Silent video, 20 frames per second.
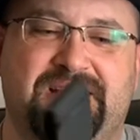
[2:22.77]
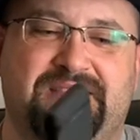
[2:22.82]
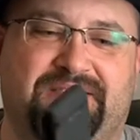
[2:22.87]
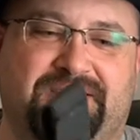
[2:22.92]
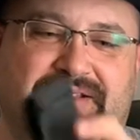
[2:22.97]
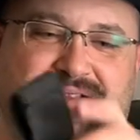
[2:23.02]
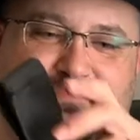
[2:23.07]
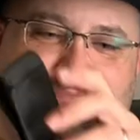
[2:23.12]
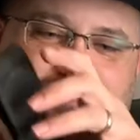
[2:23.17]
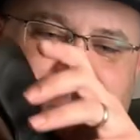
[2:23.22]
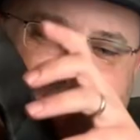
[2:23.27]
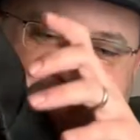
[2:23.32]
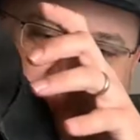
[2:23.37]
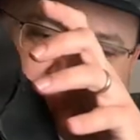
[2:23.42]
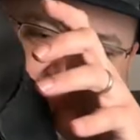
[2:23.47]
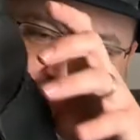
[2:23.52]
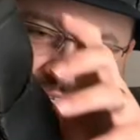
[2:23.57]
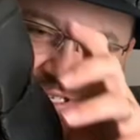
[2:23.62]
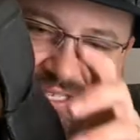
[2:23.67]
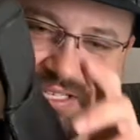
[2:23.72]
the
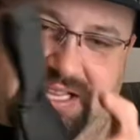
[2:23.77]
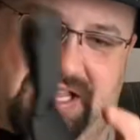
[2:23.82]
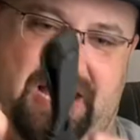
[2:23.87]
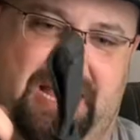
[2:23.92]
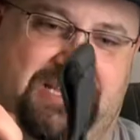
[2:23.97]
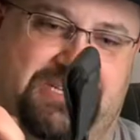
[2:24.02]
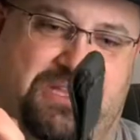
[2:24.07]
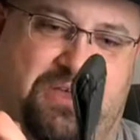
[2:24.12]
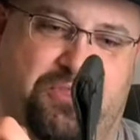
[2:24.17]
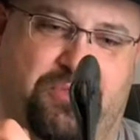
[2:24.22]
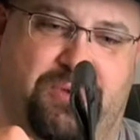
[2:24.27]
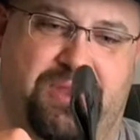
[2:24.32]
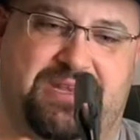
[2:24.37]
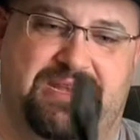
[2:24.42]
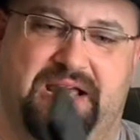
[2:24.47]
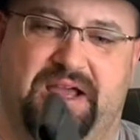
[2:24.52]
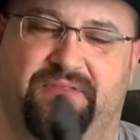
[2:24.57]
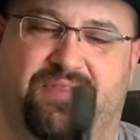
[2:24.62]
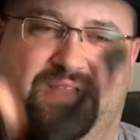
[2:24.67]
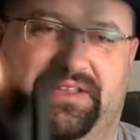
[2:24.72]
belt just slides all the way
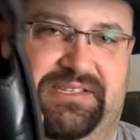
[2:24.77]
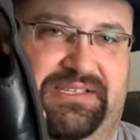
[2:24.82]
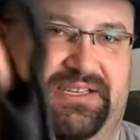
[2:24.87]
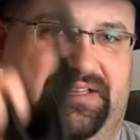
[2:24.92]
down this